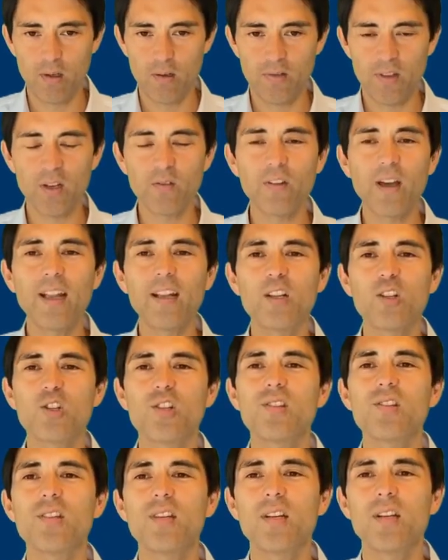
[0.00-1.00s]
The advantage
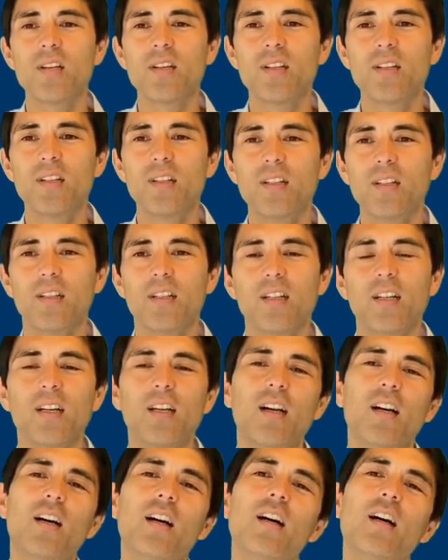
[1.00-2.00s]
is here,
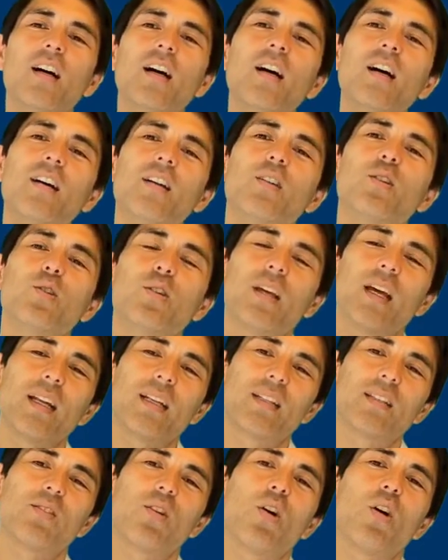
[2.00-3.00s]
you
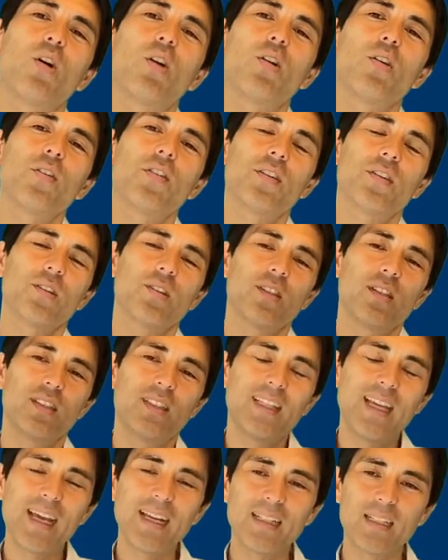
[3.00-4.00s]
get all the
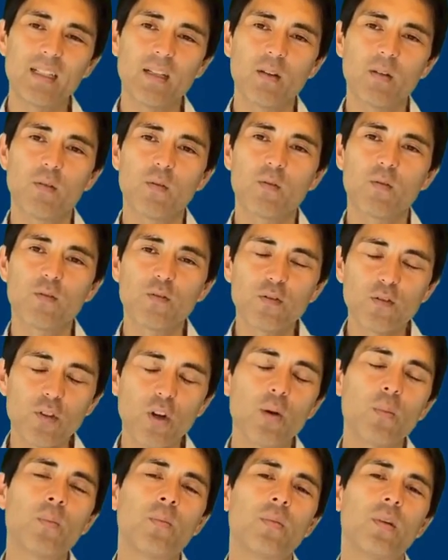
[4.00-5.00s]
data
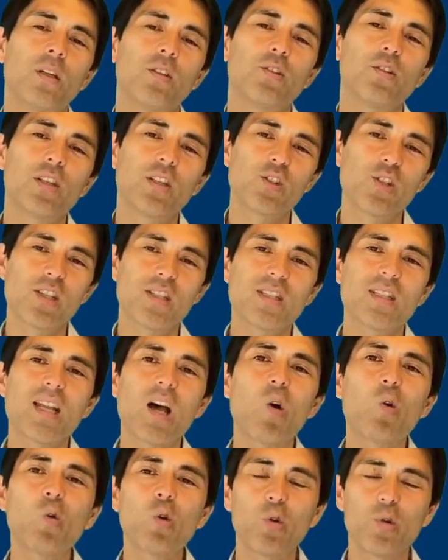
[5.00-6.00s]
from, or you can just
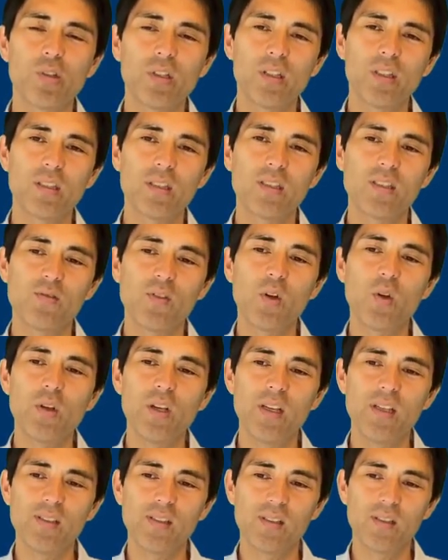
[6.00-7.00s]
download it, it's very
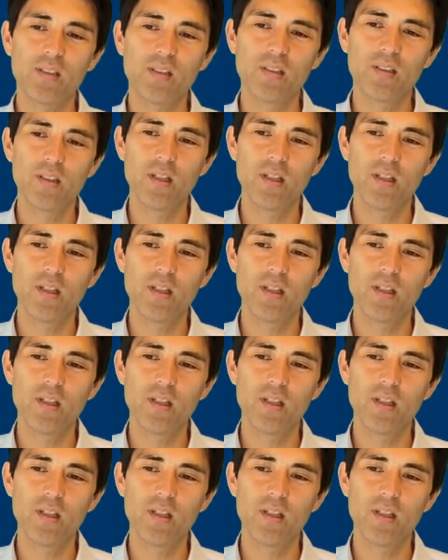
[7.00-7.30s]
easy.